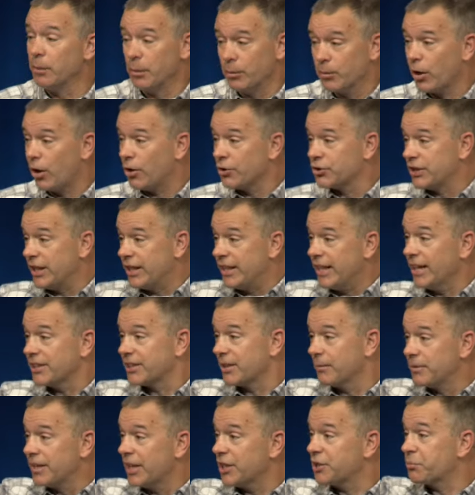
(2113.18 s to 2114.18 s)
we would all say, Yes,
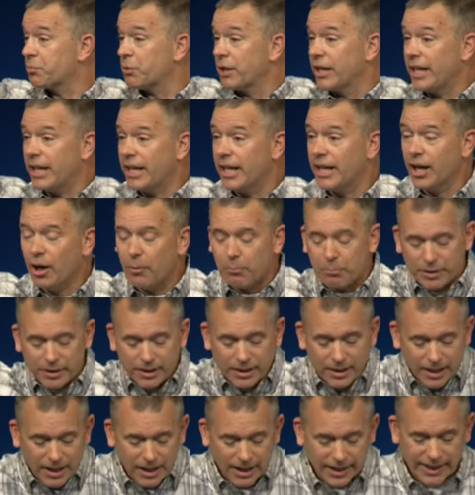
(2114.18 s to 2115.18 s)
I'm desperate, I need help. But
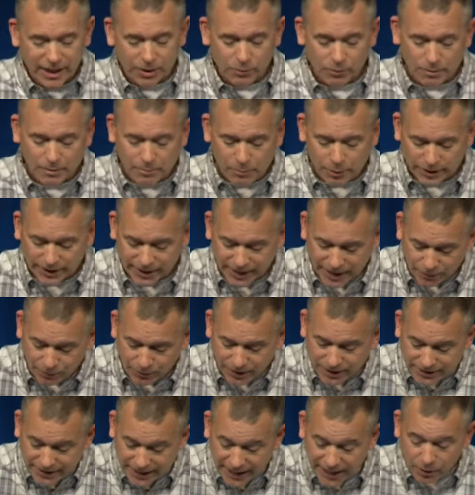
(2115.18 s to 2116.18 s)
again, remembering that
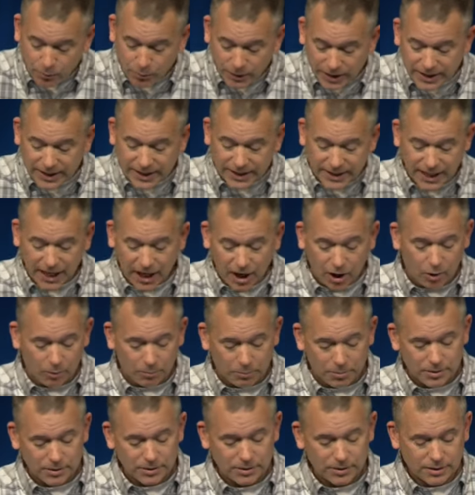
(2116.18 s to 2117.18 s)
every day we need help.
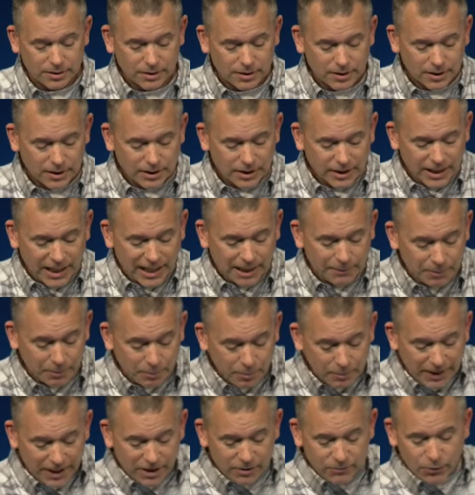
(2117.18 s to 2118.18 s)
And
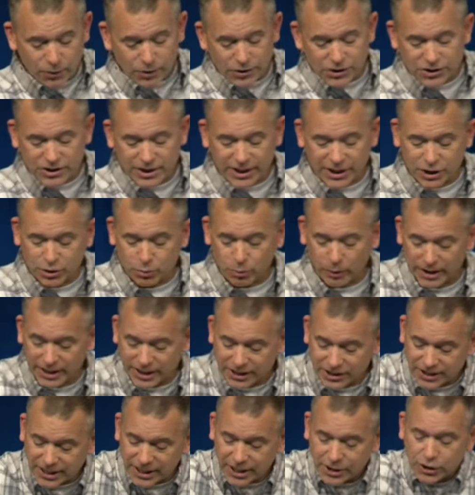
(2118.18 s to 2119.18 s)
remember back in verse 6, what did he
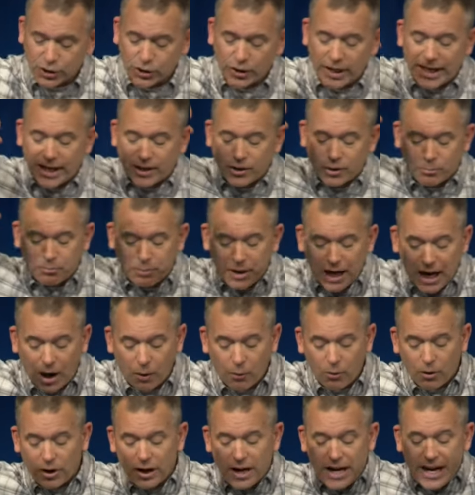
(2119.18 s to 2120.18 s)
say? In your hand are
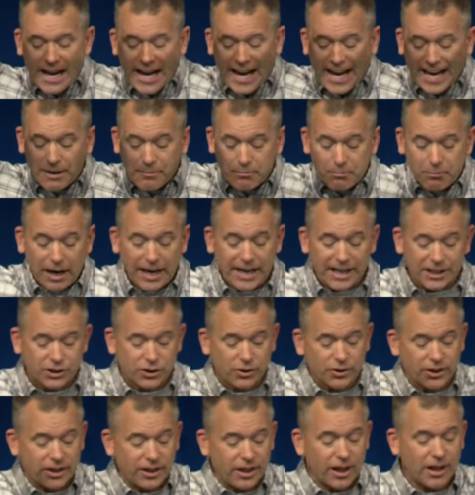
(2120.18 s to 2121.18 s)
power and might,
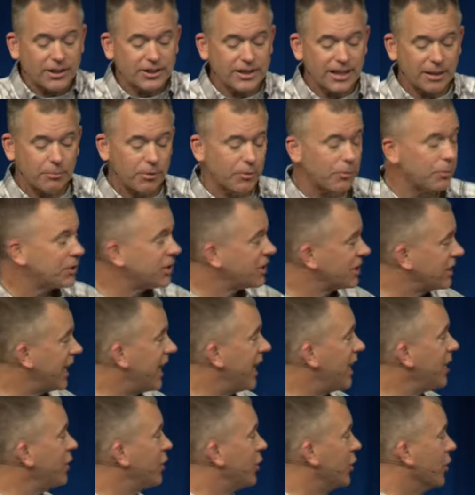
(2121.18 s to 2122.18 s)
so that none is able to
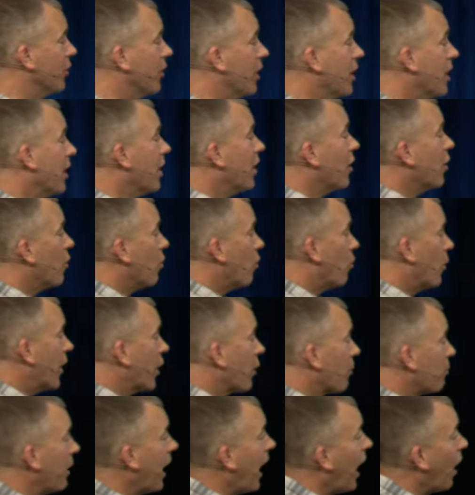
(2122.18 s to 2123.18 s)
withstand you. We
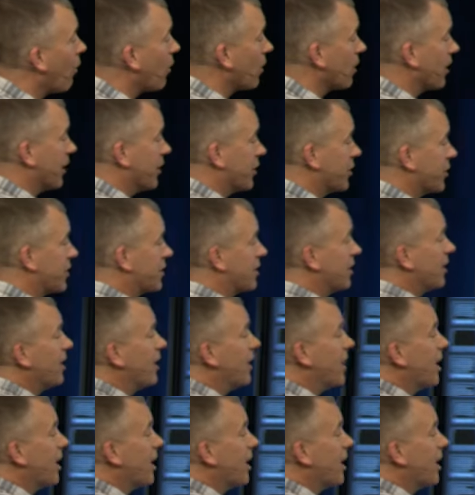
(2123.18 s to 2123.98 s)
are powerless,